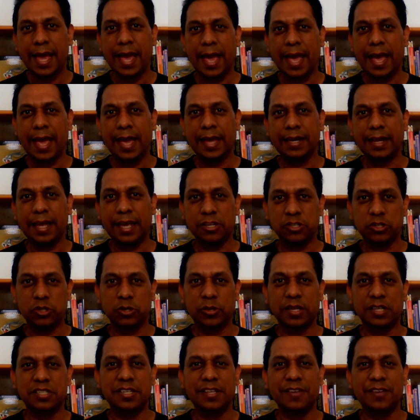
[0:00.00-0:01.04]
and as you
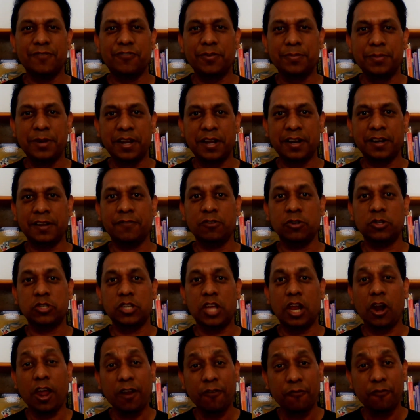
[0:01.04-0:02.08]
can see from the reviews,
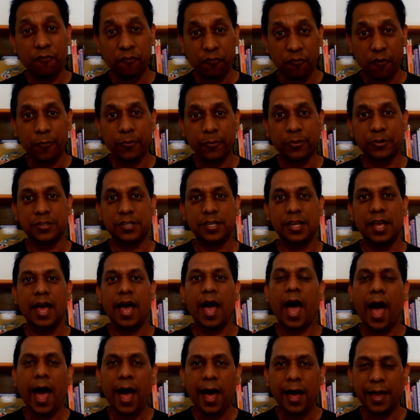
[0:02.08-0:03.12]
a lot of folks
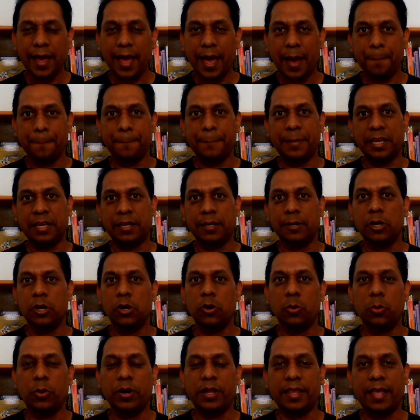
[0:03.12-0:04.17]
are happy
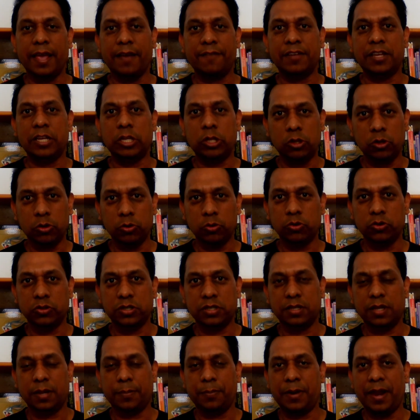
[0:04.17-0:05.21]
with having
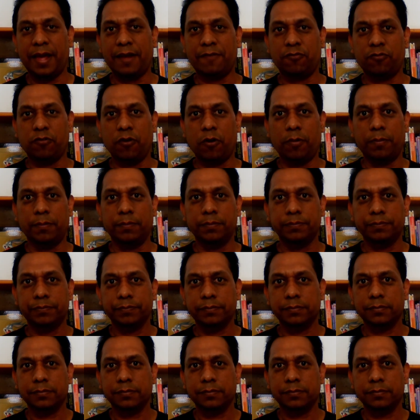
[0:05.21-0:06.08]
used the platform.